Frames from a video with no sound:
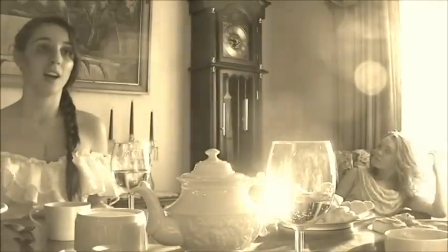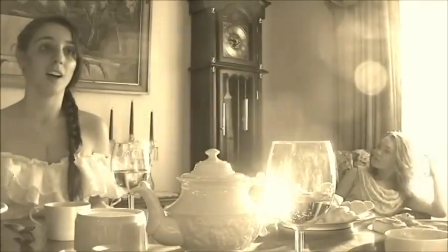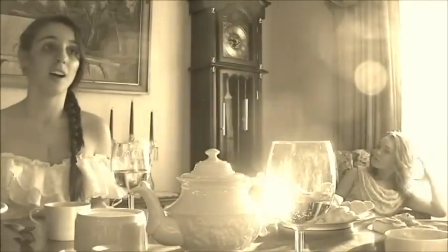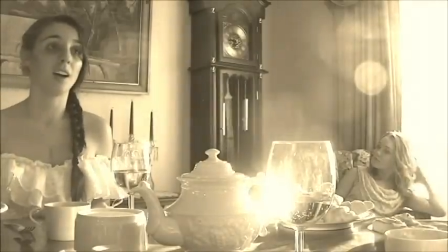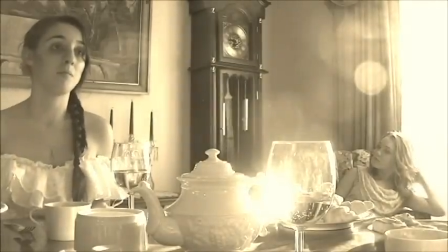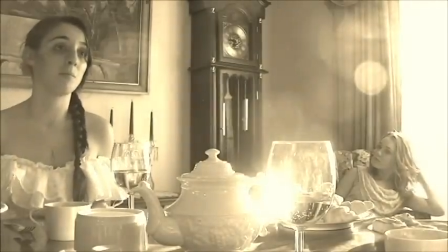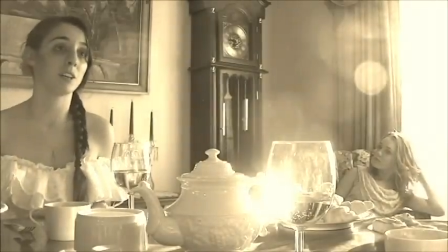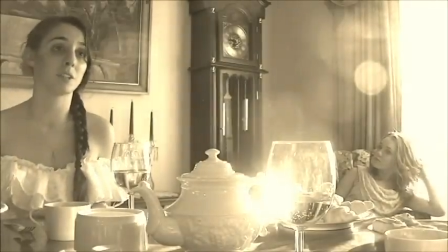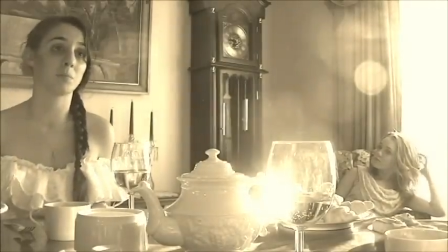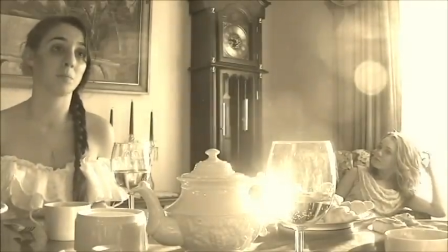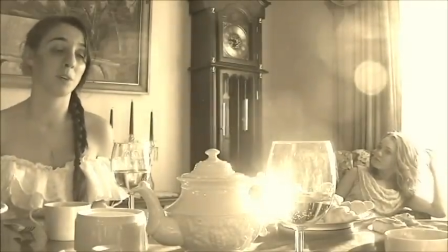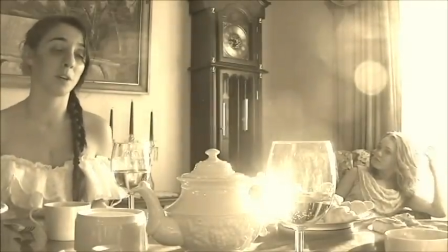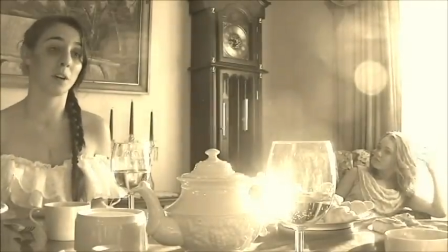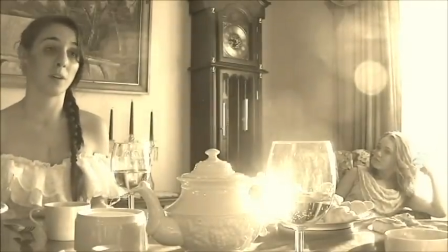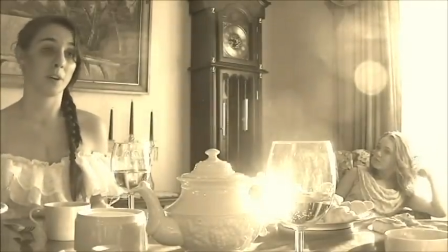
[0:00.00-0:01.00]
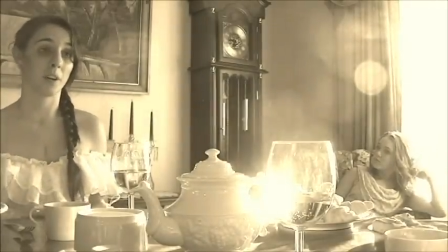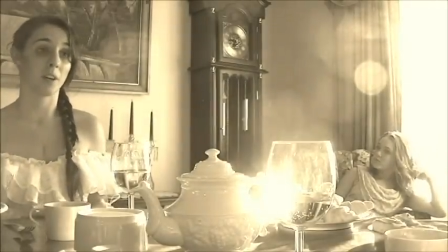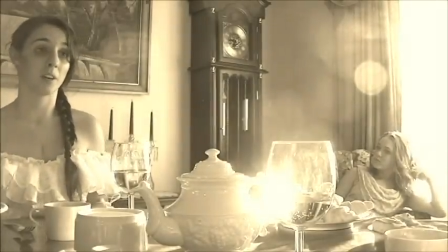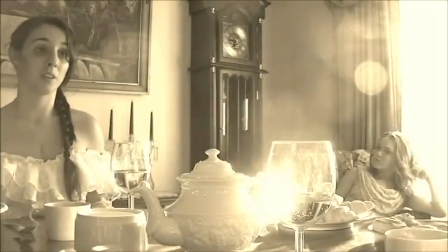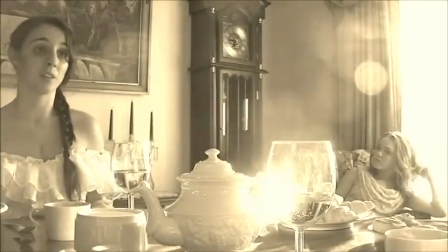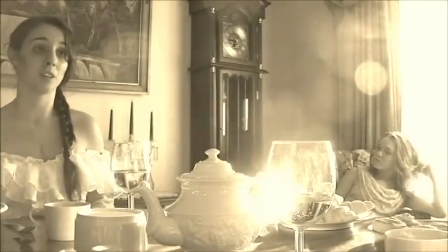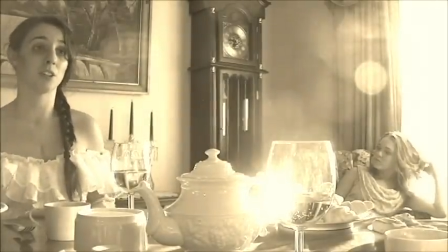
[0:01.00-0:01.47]
I must be
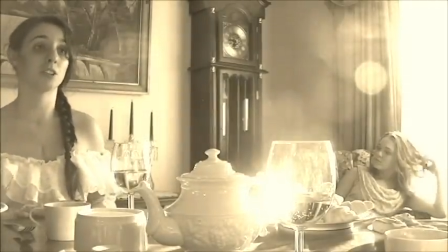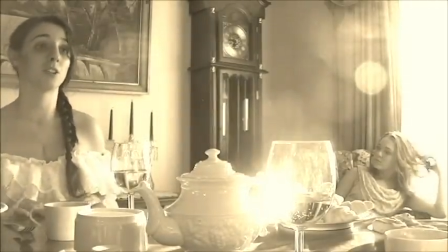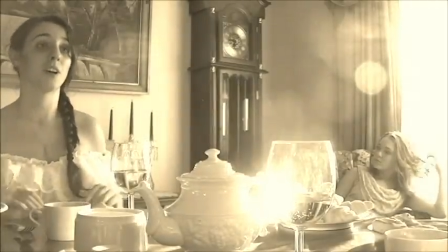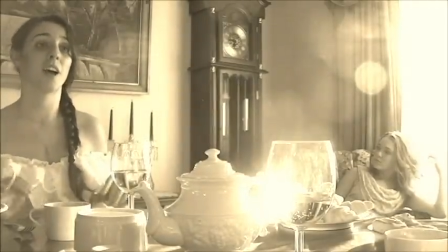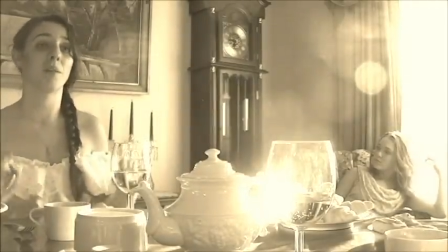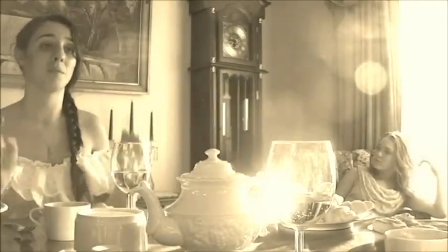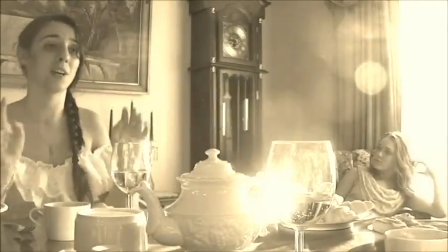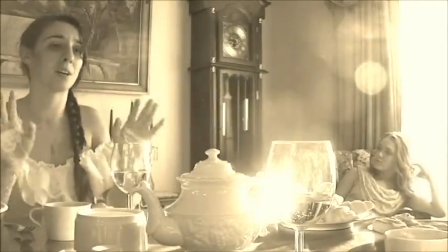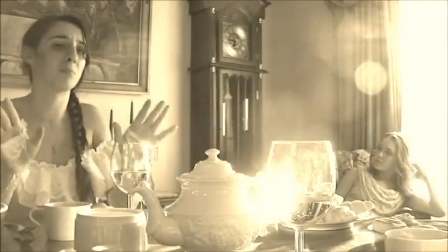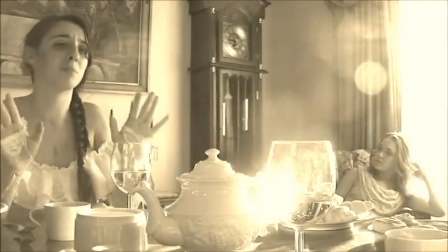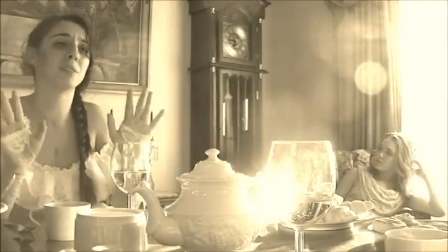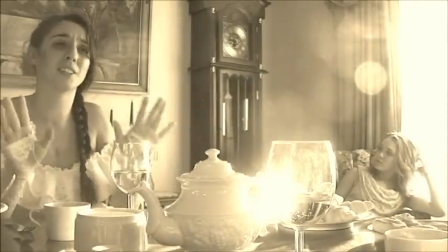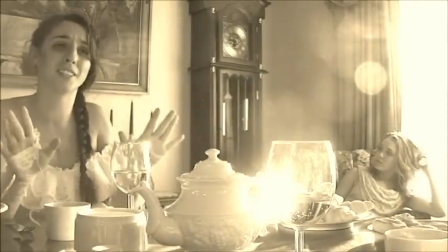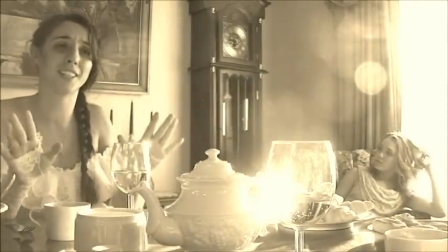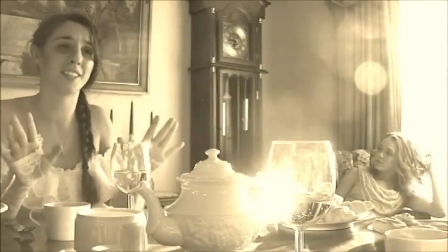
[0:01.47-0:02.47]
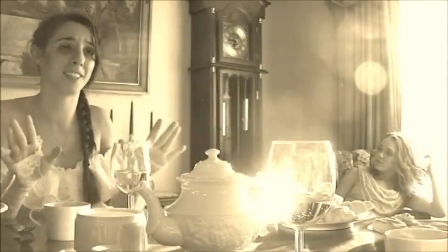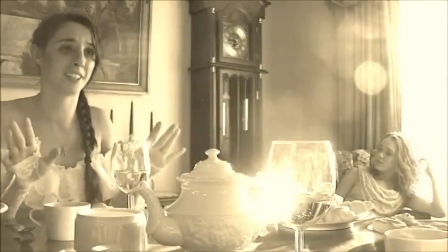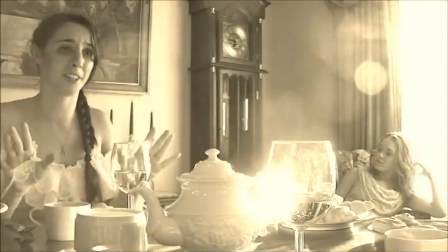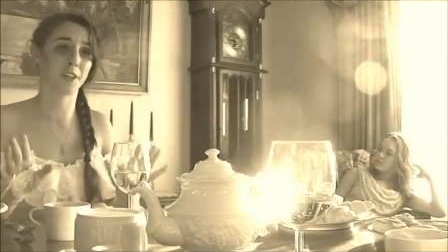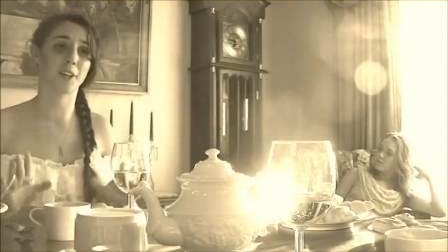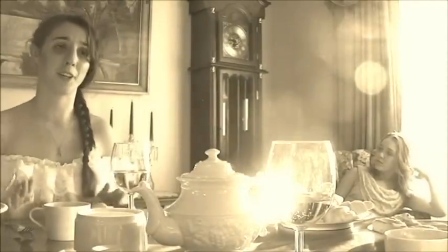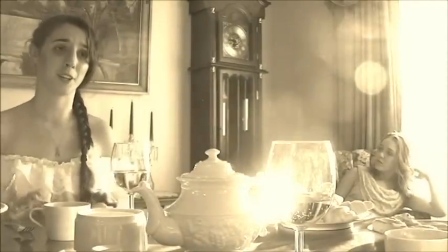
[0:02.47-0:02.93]
going, or else you'll have me completely
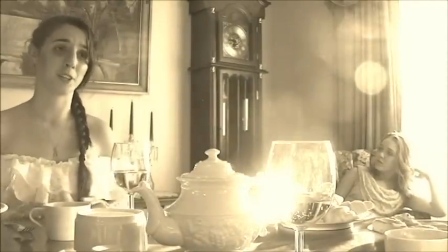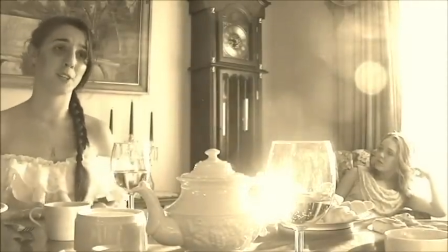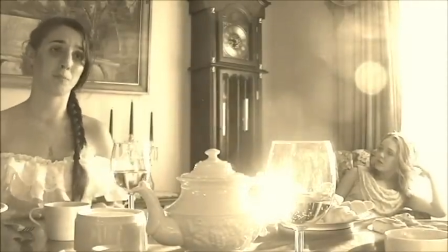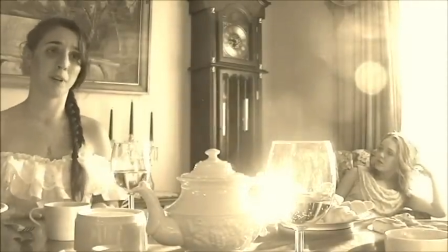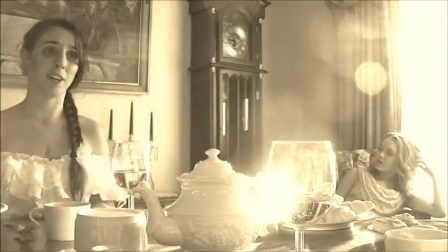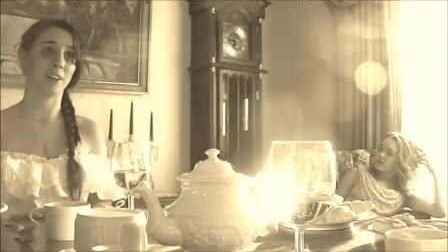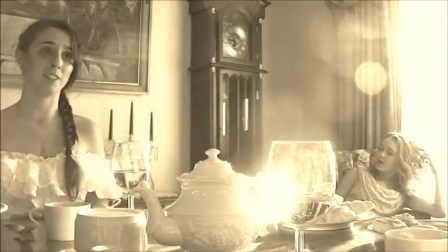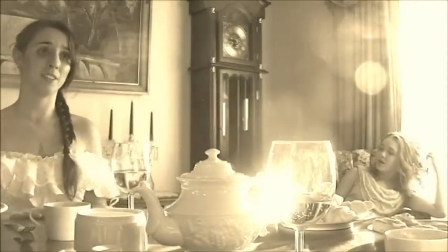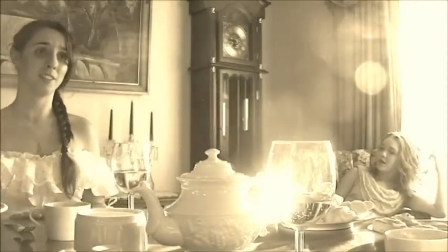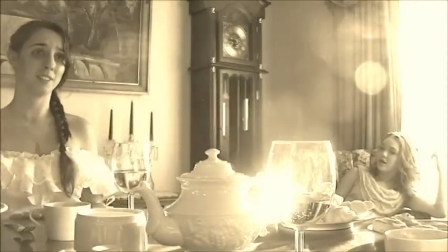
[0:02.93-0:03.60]
under your spell.